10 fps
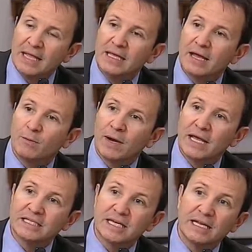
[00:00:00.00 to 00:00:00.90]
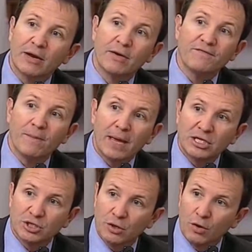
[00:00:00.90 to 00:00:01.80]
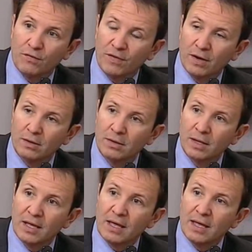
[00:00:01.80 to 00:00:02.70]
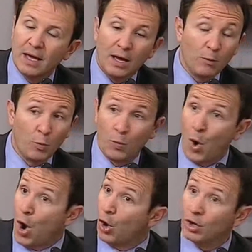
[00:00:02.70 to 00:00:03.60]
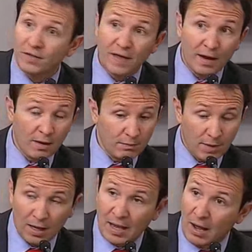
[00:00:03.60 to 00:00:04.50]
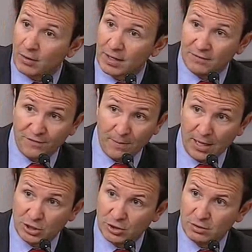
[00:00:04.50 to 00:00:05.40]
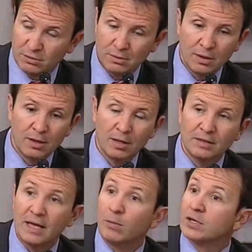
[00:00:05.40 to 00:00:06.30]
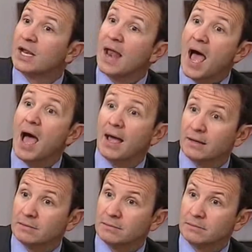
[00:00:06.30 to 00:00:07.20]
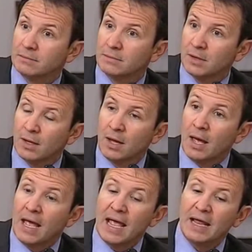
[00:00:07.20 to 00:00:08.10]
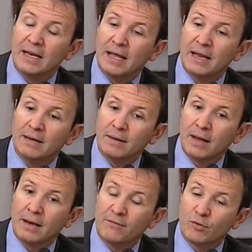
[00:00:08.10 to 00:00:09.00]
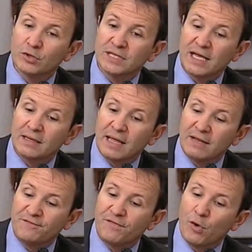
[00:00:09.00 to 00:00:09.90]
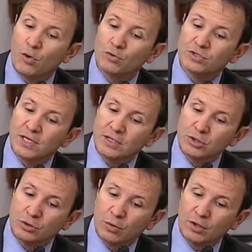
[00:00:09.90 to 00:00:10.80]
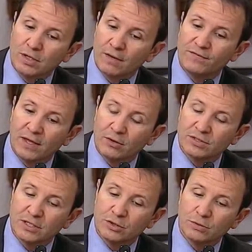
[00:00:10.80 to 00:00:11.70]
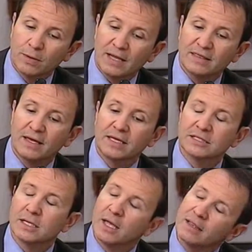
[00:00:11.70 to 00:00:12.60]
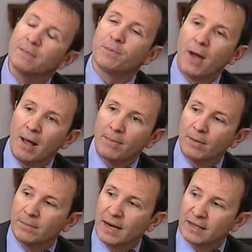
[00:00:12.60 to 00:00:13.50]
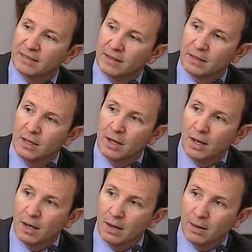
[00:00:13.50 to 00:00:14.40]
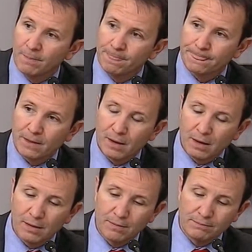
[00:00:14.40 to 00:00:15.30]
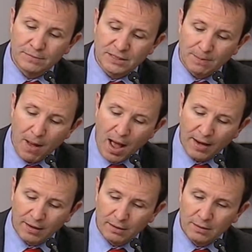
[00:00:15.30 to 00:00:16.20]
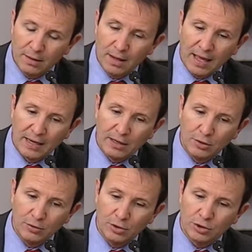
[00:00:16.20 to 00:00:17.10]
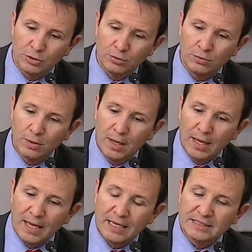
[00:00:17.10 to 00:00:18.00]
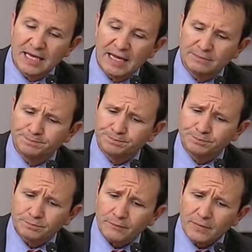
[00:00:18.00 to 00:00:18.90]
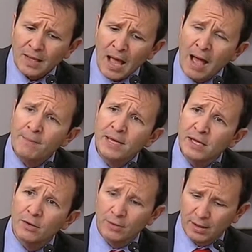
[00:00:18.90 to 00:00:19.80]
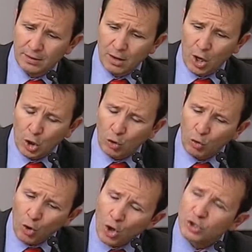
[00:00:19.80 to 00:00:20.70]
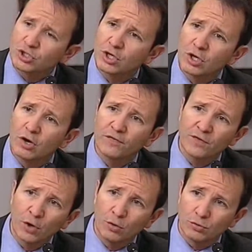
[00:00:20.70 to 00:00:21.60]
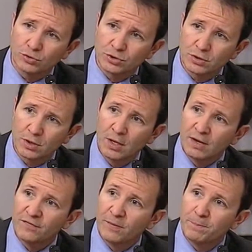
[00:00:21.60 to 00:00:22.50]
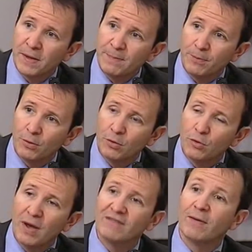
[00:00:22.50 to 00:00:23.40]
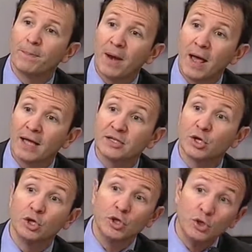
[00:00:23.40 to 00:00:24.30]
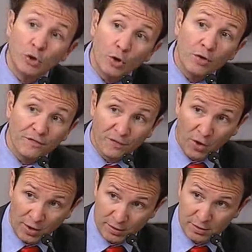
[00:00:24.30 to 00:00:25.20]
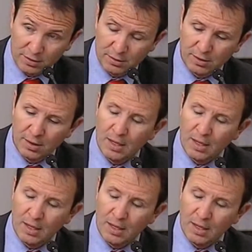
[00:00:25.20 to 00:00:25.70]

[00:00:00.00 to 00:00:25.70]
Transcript: and yet when they sent their information over, all of their accounting information, they were denied. And of course that folds into or dovetails into what I think is another problem that I think Mr. Bonner had alluded to, is that I'm hearing across the Gulf Coast from people who have applied to your fund